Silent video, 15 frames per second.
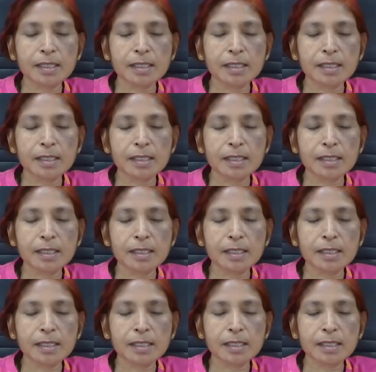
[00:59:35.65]
Market failure
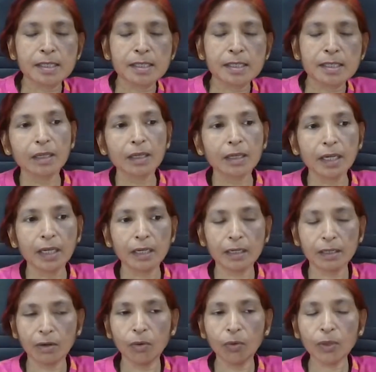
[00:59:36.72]
exists
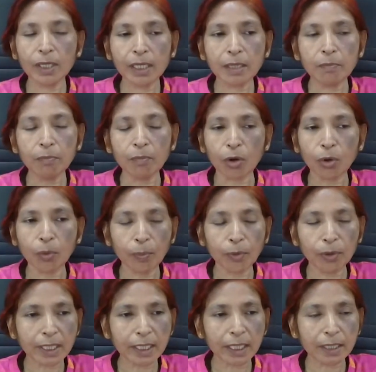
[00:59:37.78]
in only
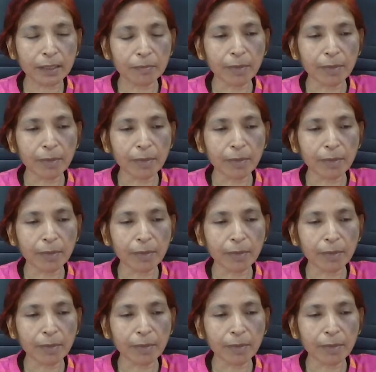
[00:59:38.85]
monopoly